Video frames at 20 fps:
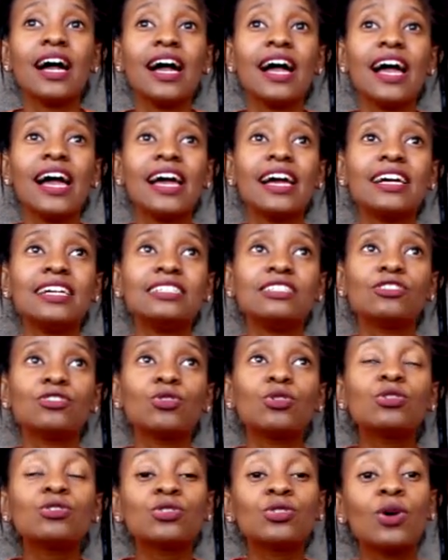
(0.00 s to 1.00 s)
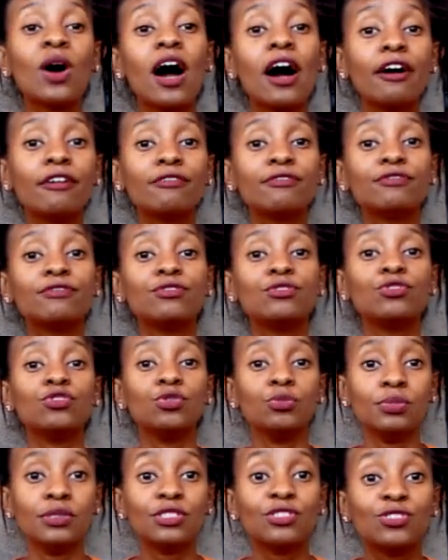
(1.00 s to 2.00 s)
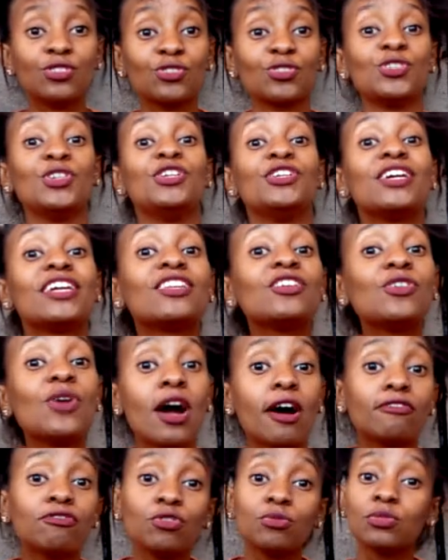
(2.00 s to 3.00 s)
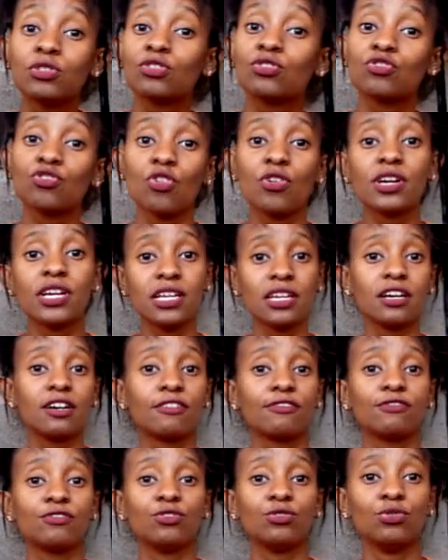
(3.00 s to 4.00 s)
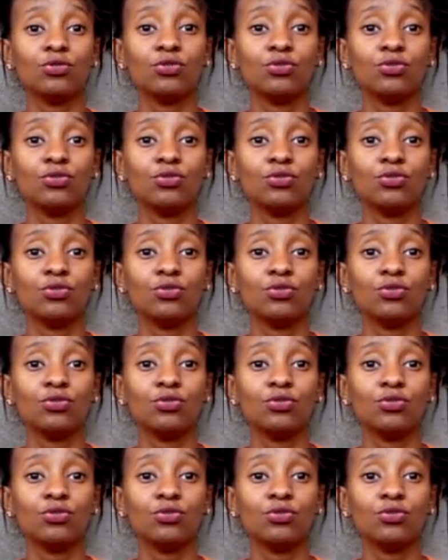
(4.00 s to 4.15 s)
and you also have to be you have to be strong enough to